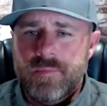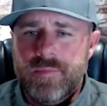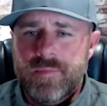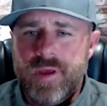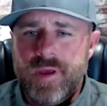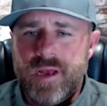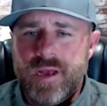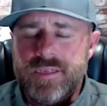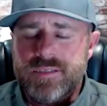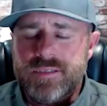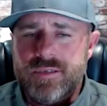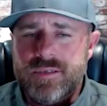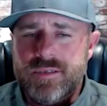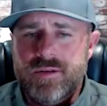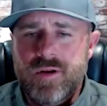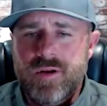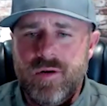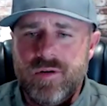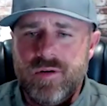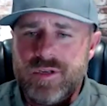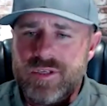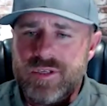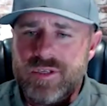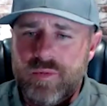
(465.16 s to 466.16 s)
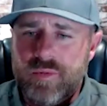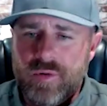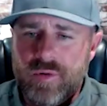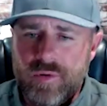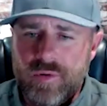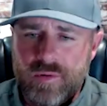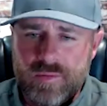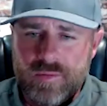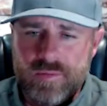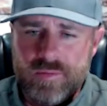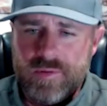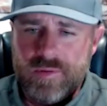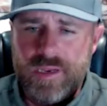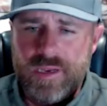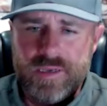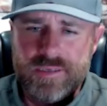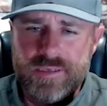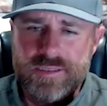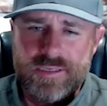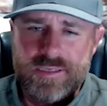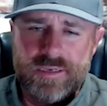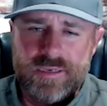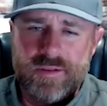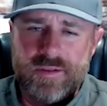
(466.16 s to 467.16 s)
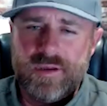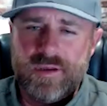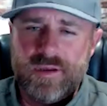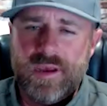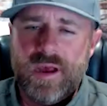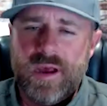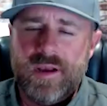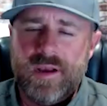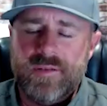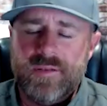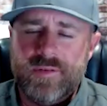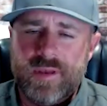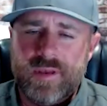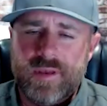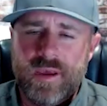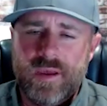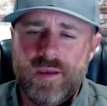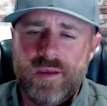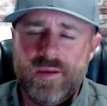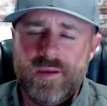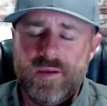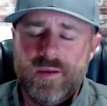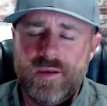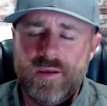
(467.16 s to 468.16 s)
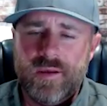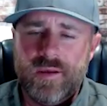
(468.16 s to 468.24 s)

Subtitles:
that's noticeable instantly out of the gate.